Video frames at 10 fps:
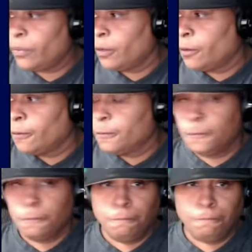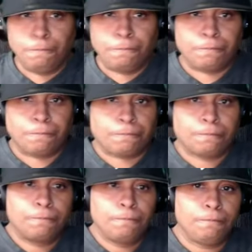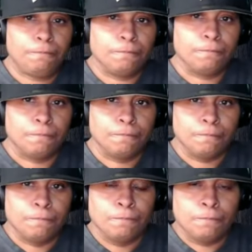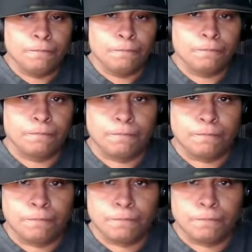No words are spoken by the person on screen.